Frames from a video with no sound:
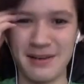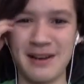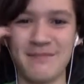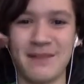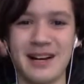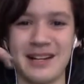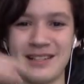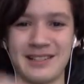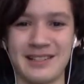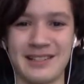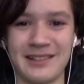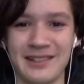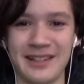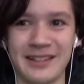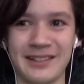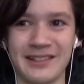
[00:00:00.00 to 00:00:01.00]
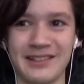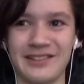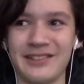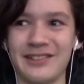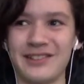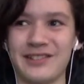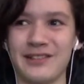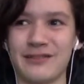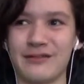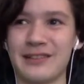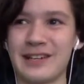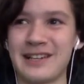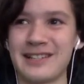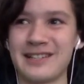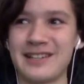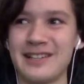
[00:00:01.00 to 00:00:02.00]
my mind is going down the toilet so
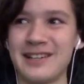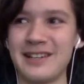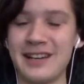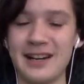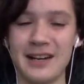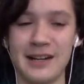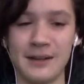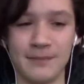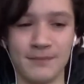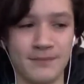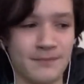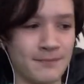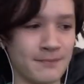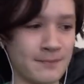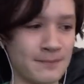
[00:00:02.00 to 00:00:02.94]
fast. Um,